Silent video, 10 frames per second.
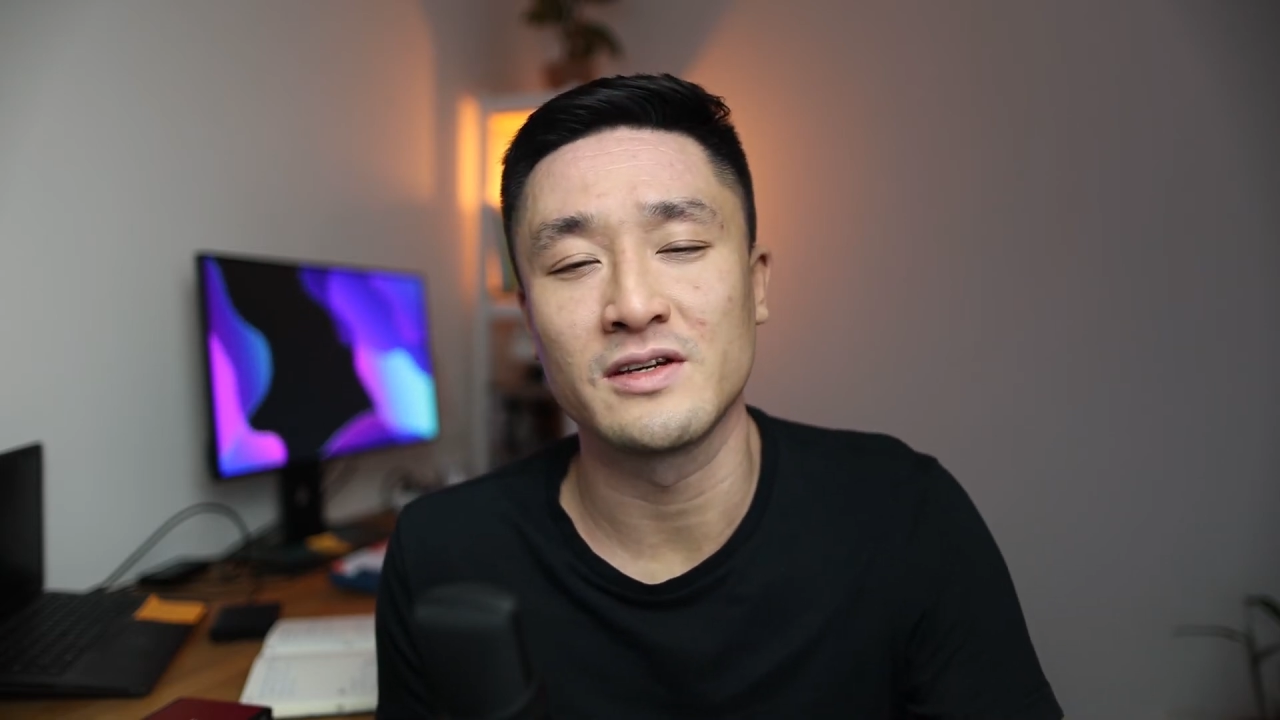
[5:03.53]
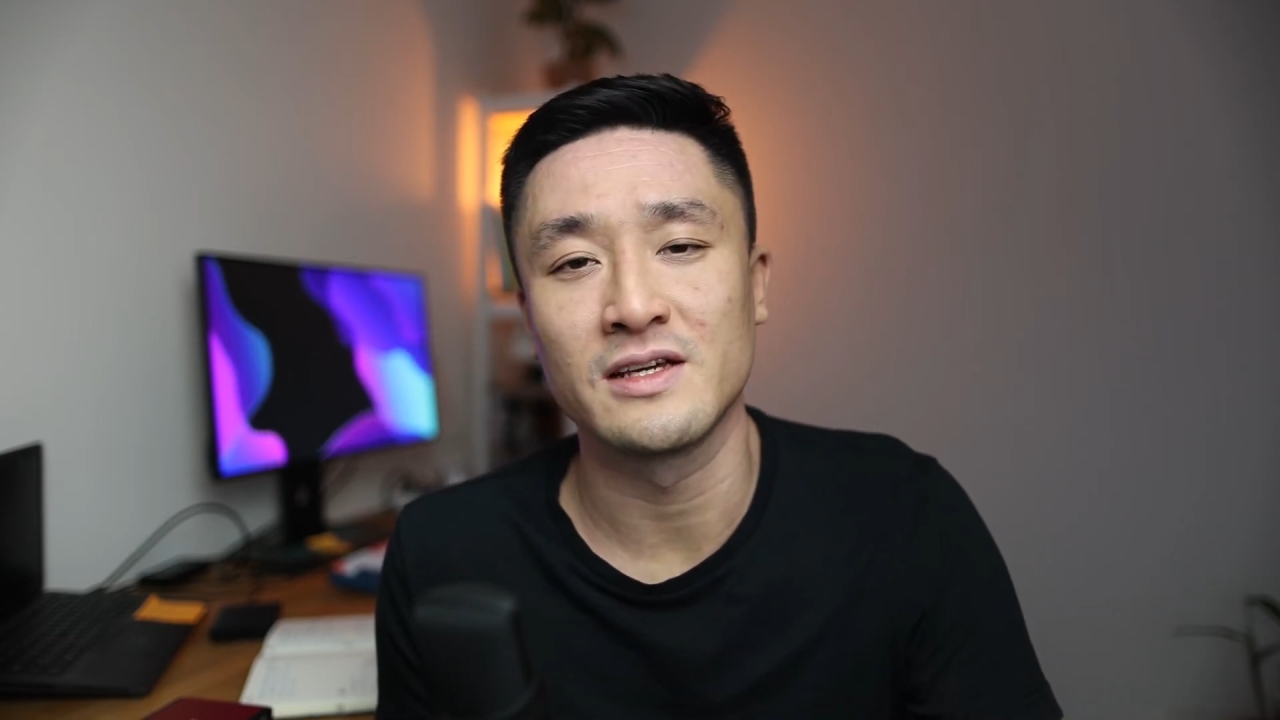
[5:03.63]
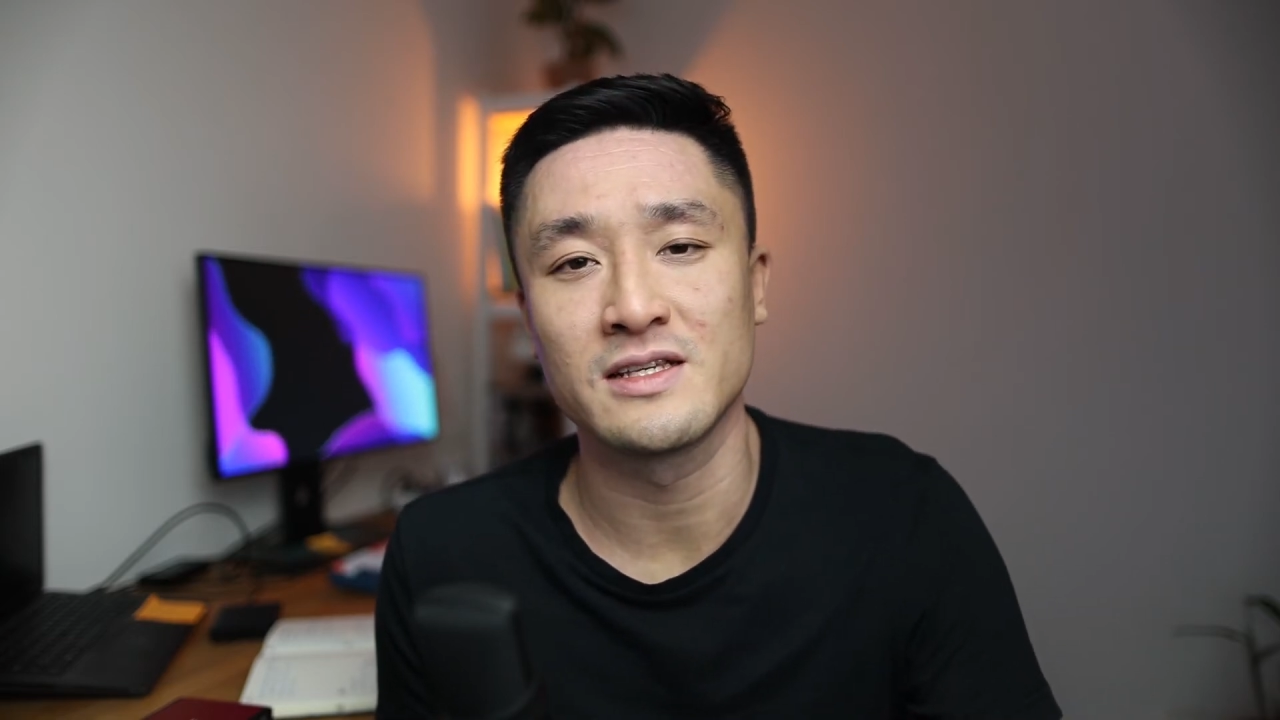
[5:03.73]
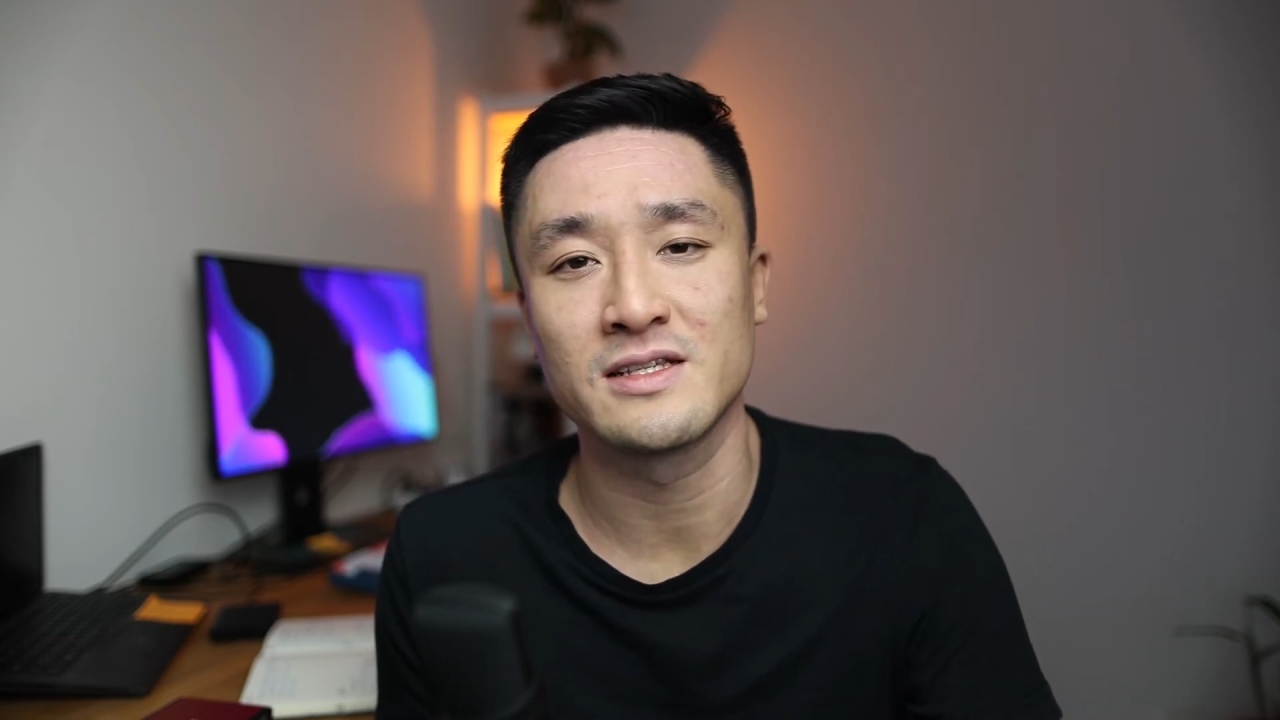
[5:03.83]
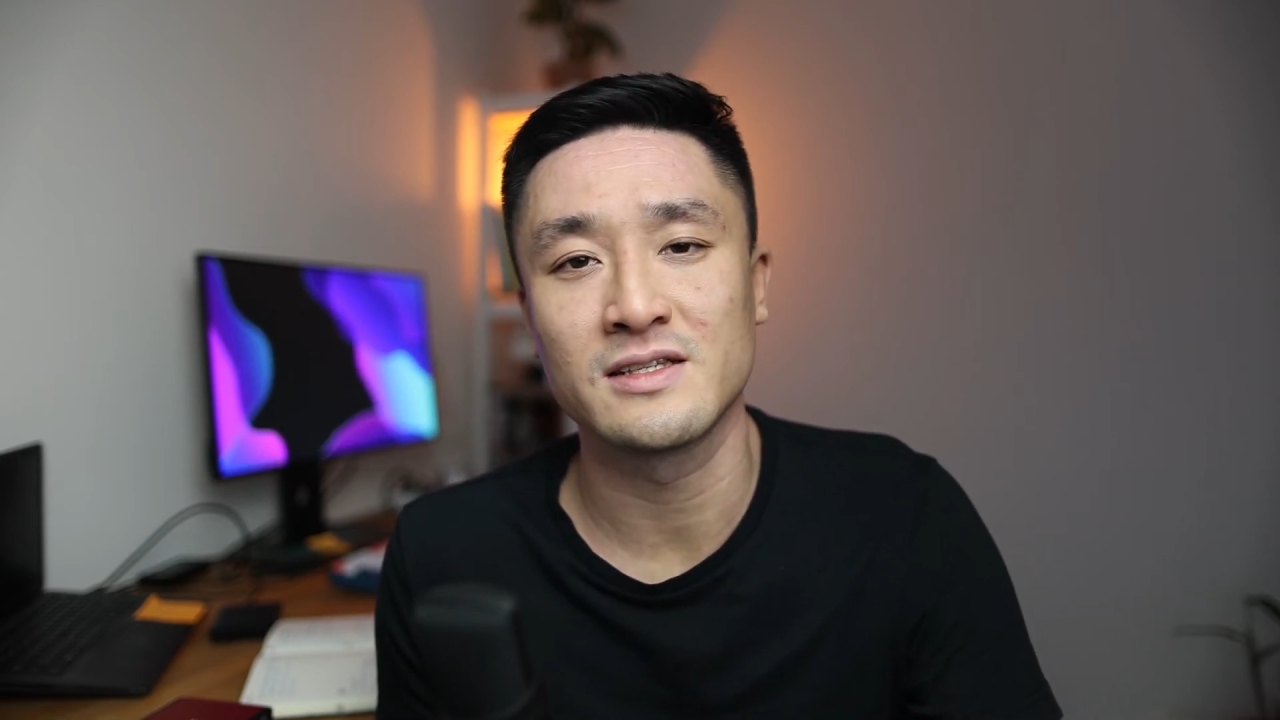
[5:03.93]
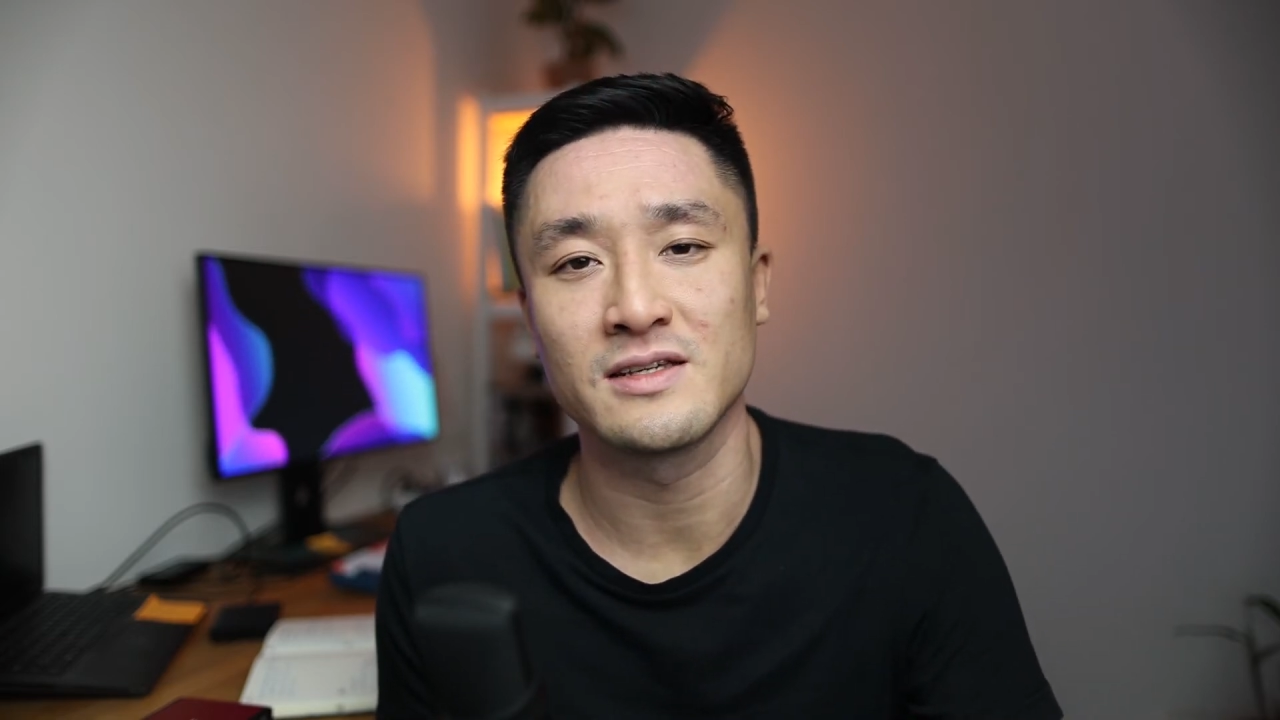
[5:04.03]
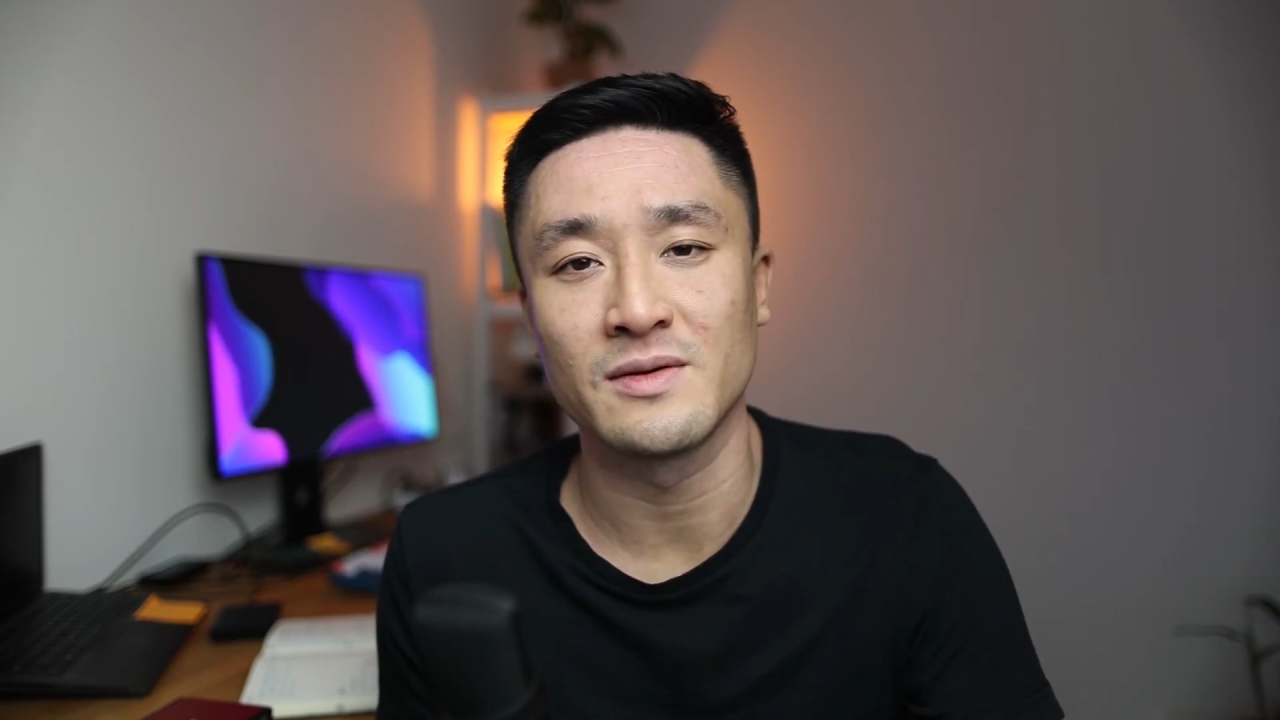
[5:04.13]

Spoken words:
is